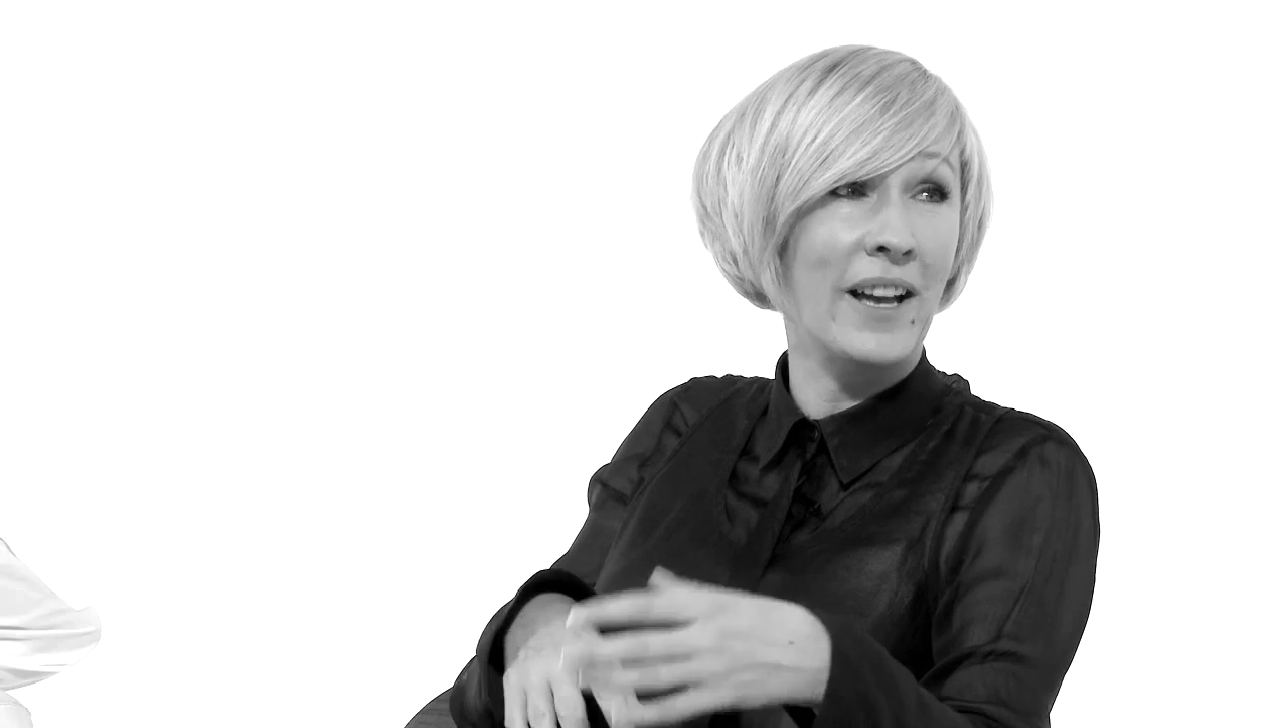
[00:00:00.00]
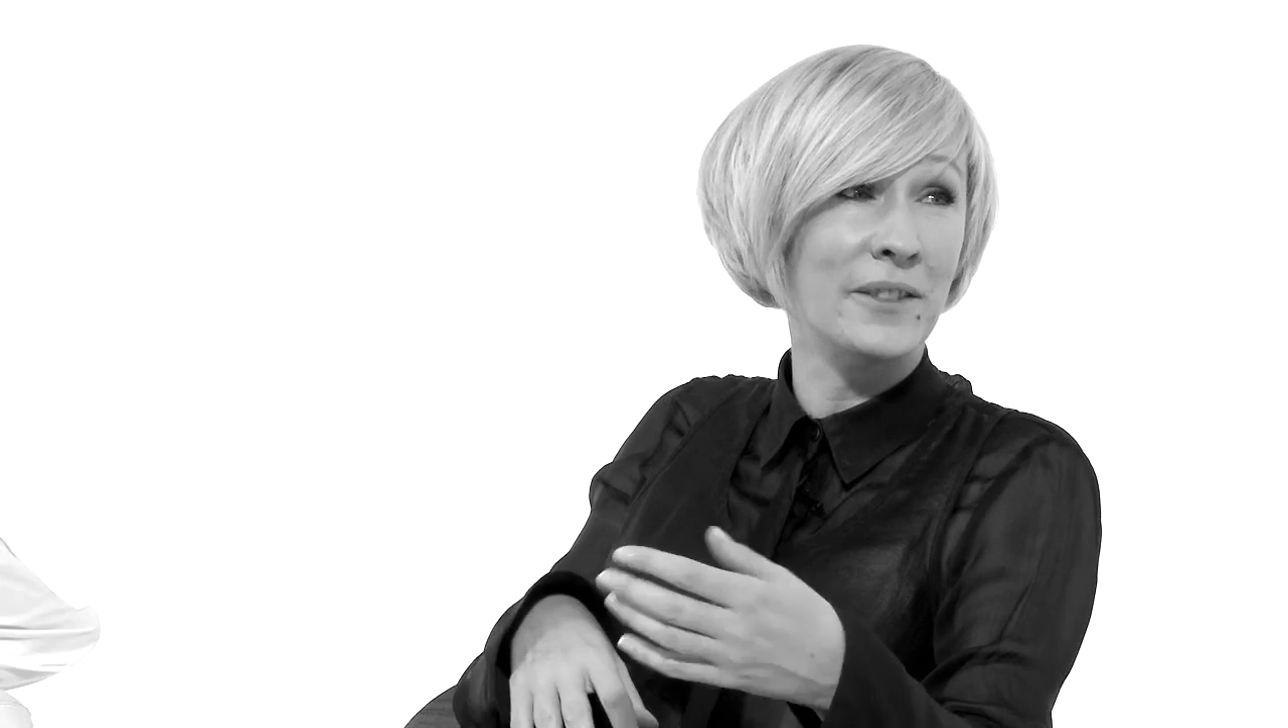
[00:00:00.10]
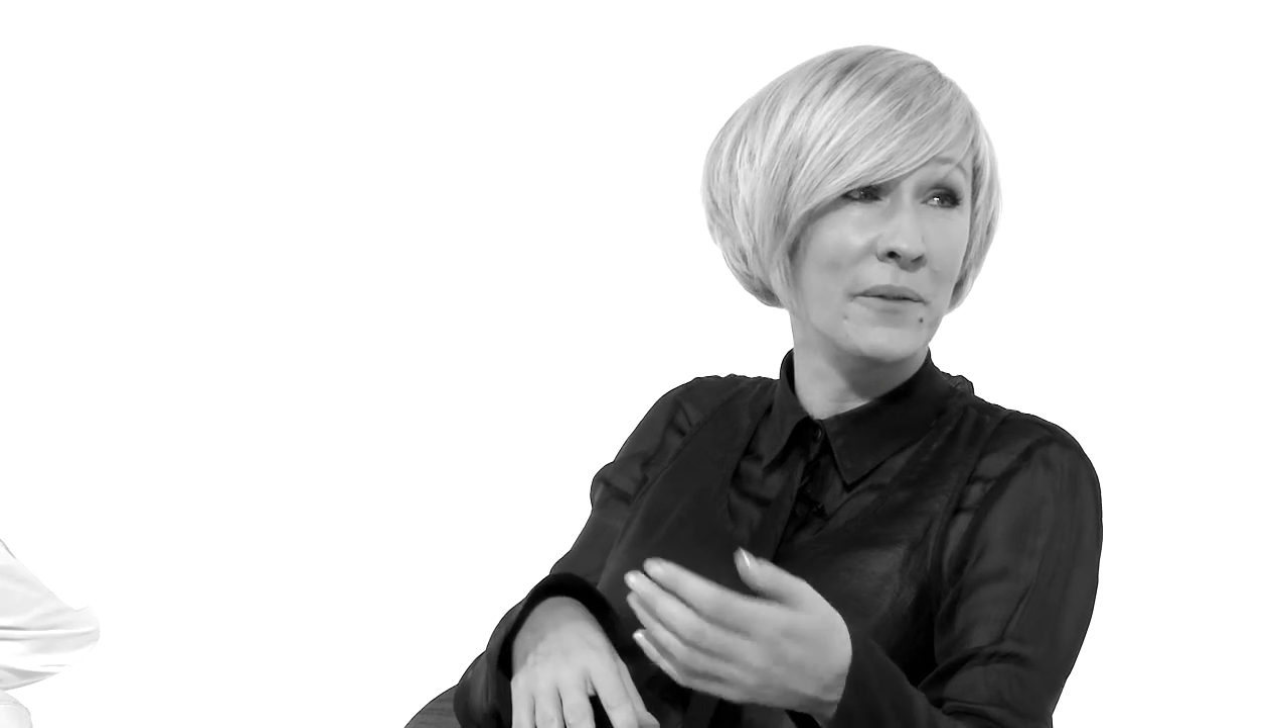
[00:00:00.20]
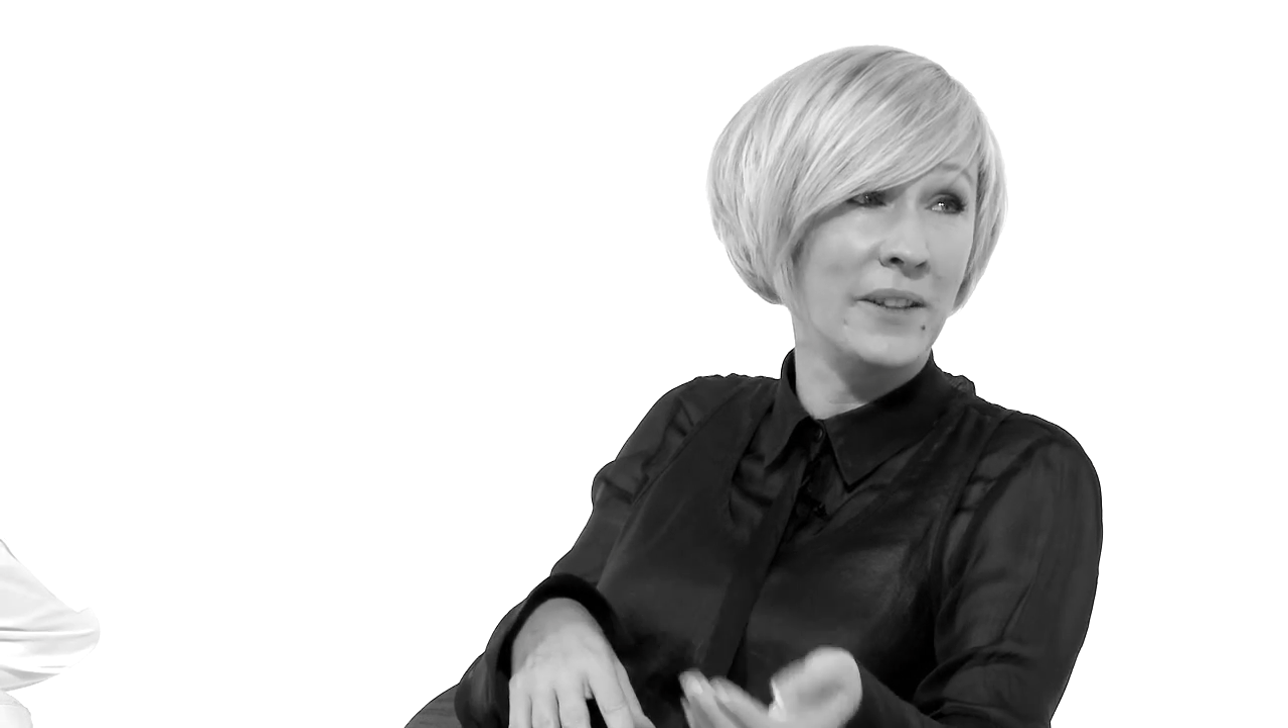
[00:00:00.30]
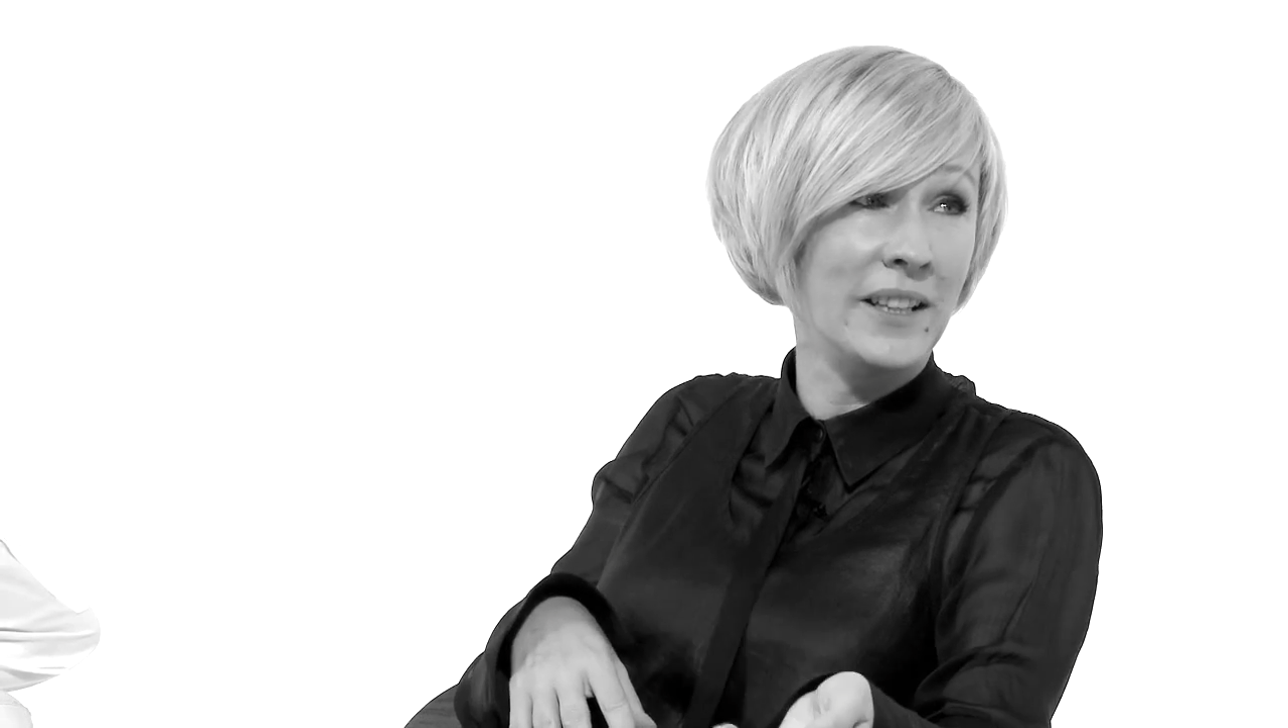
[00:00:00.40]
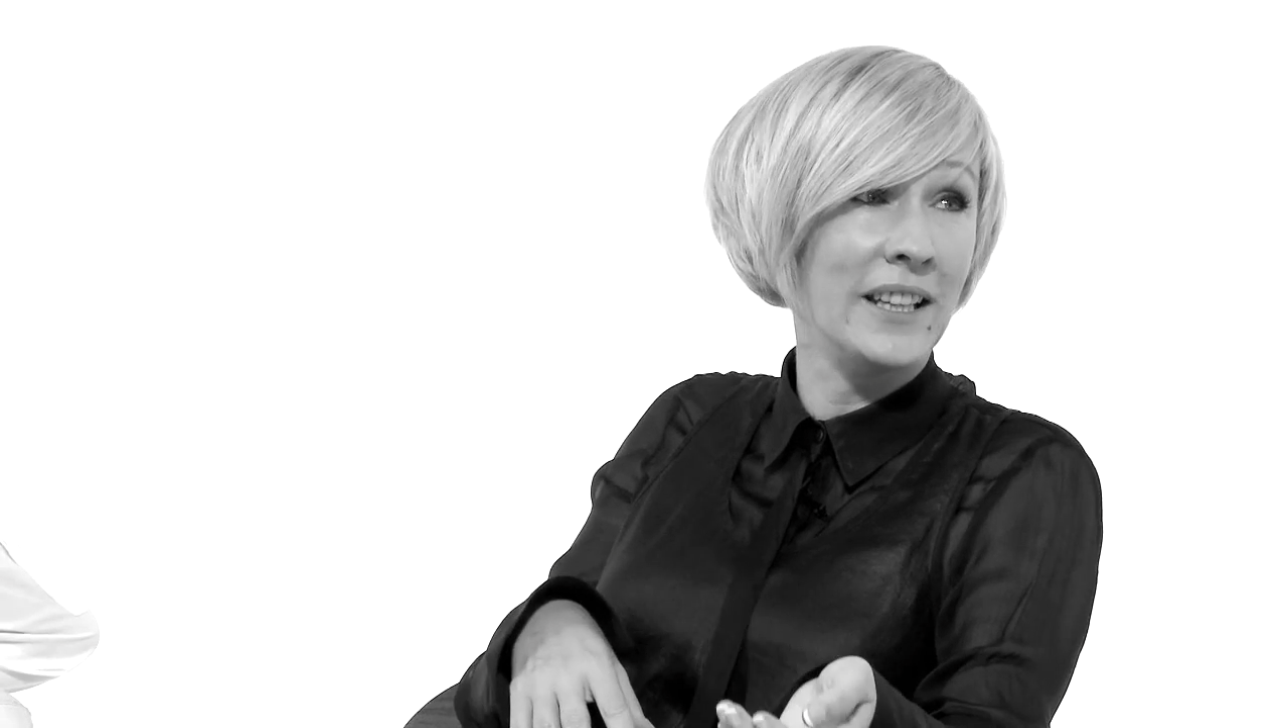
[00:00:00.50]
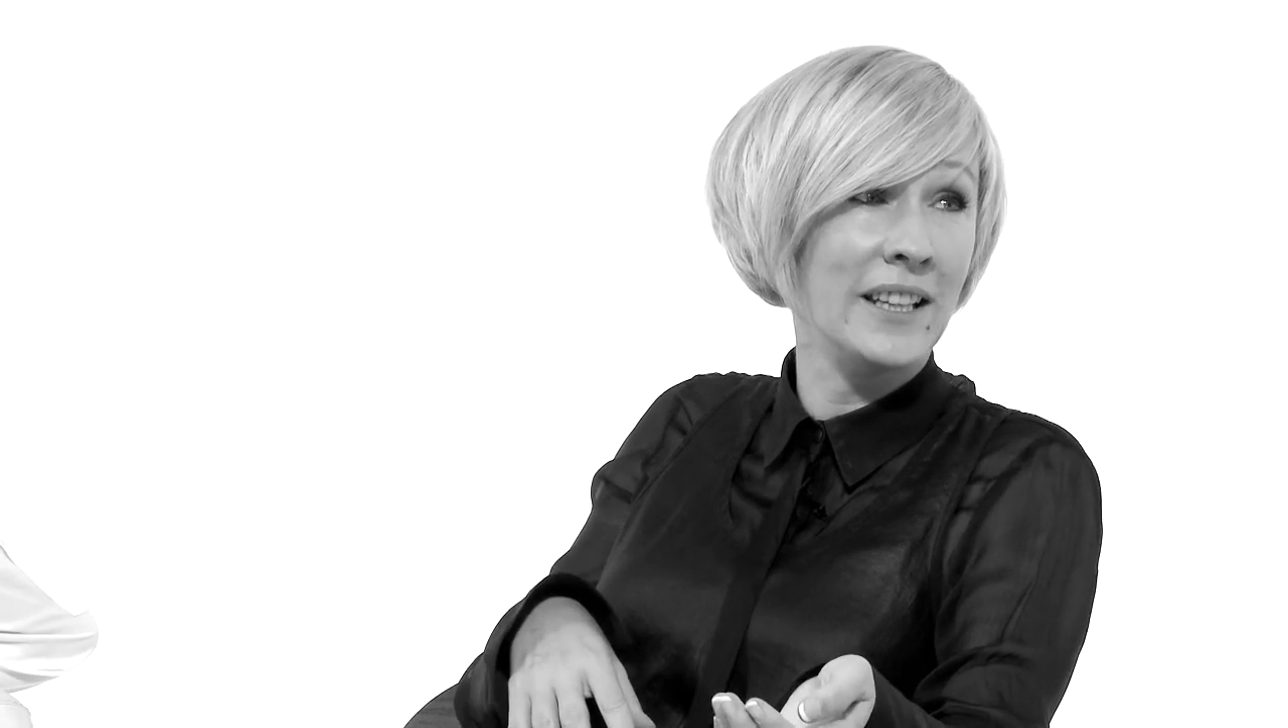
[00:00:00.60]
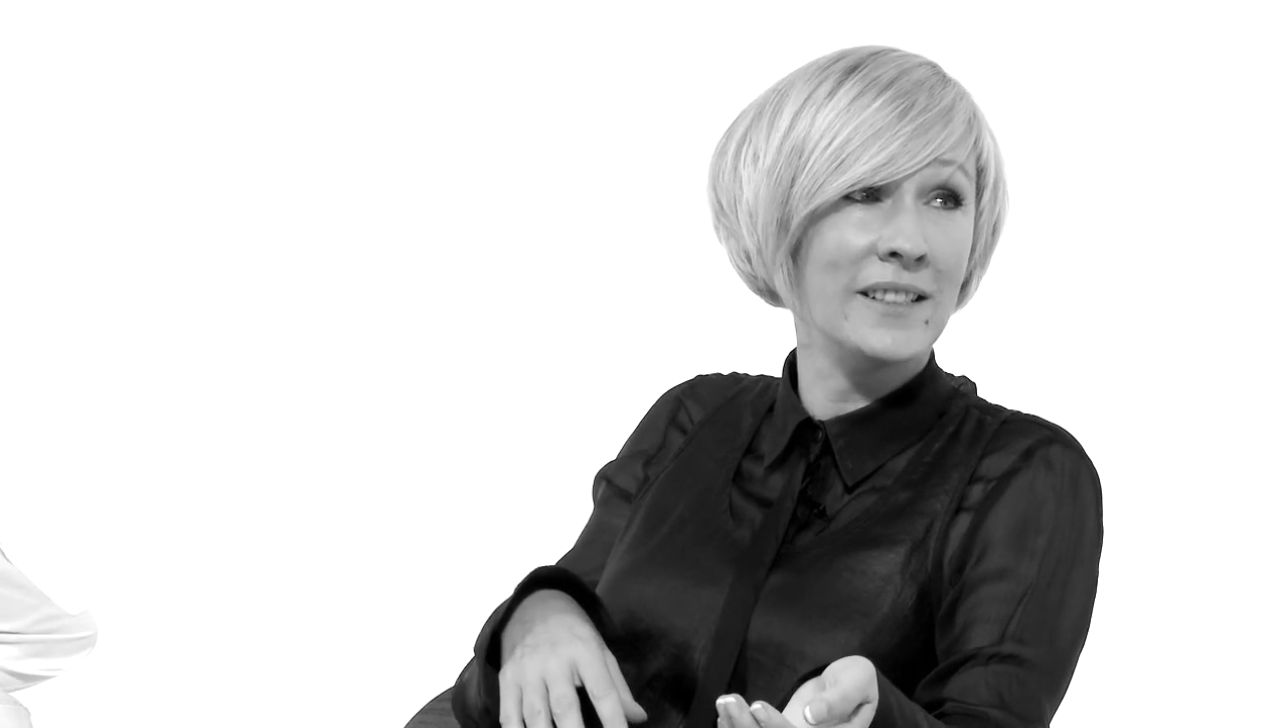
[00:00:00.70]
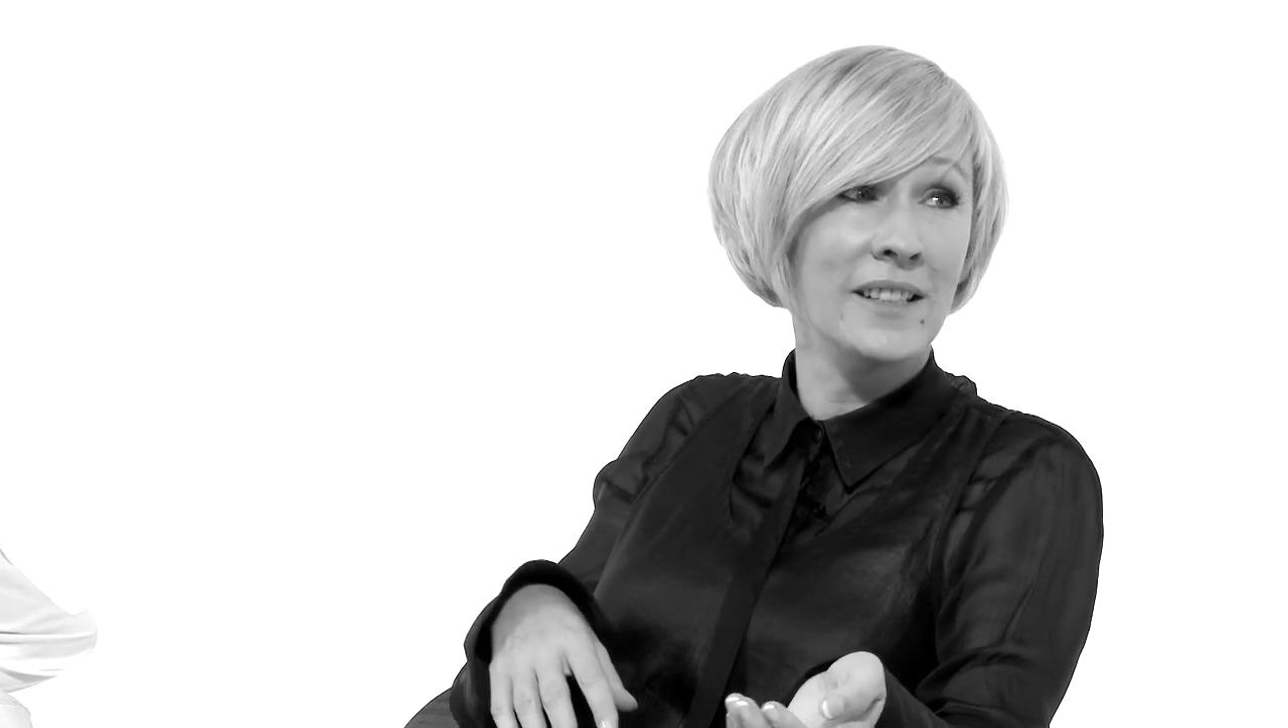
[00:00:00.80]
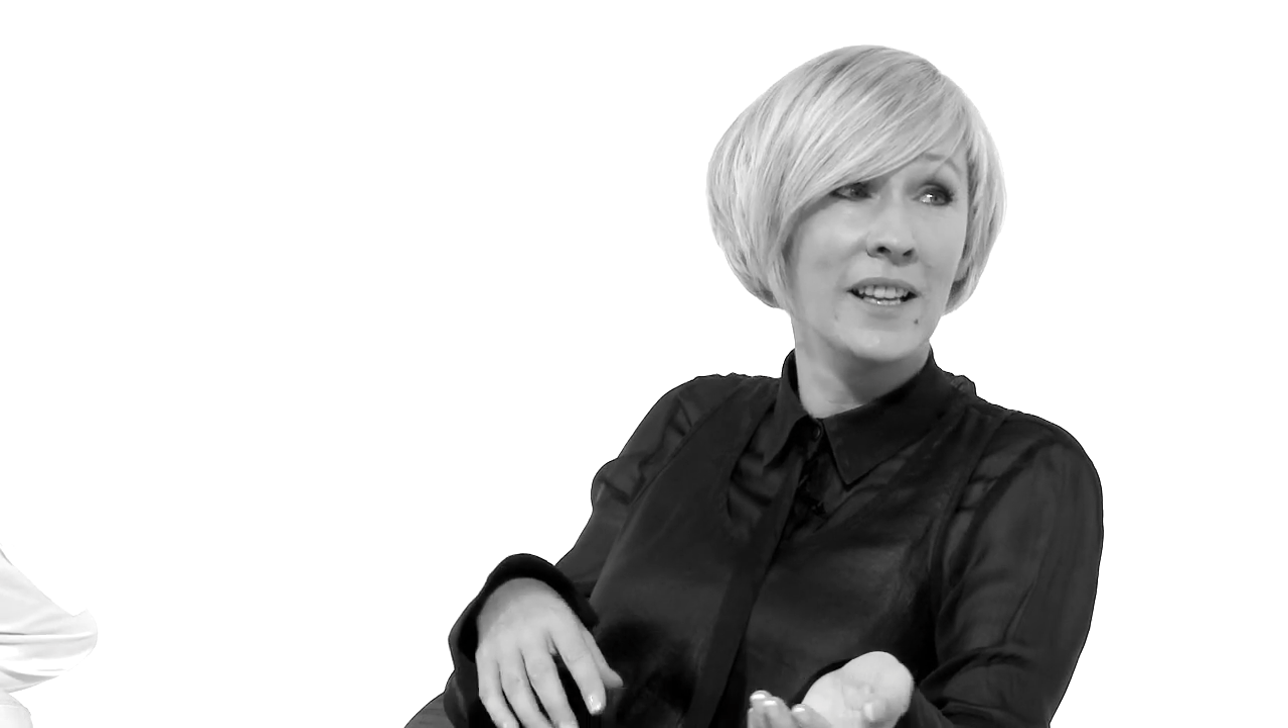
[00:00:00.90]
had over the
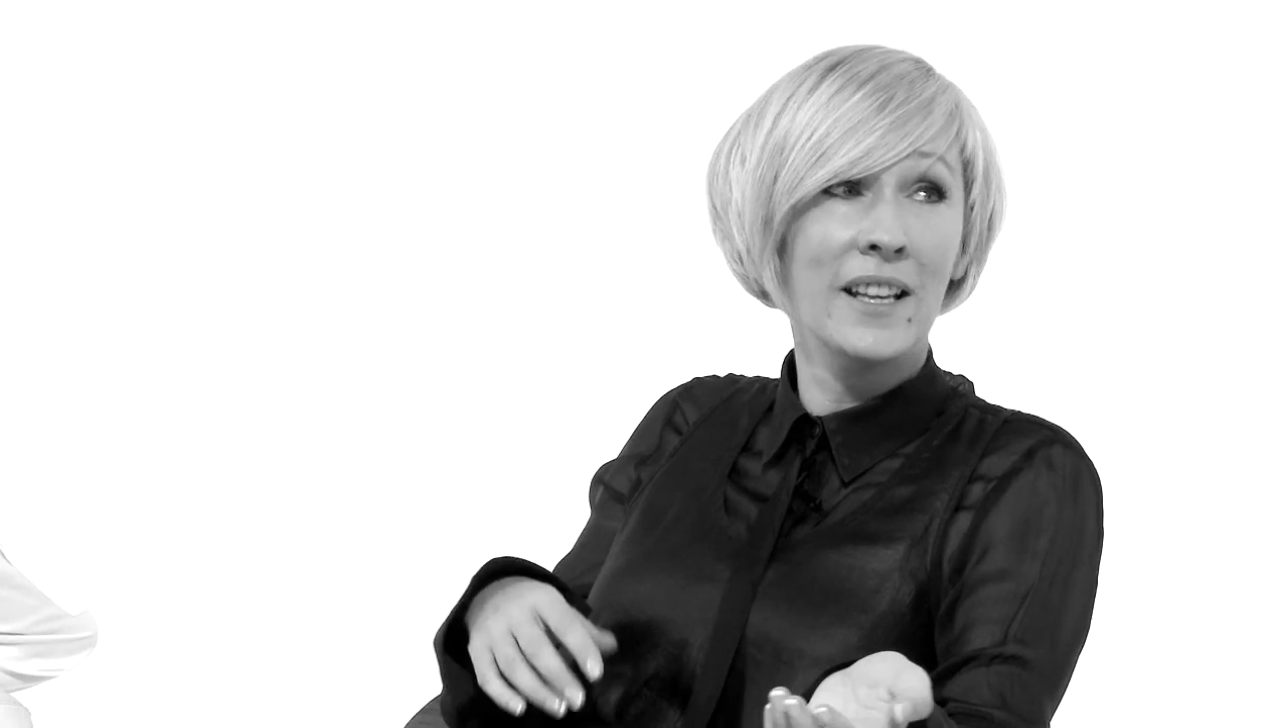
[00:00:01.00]
years.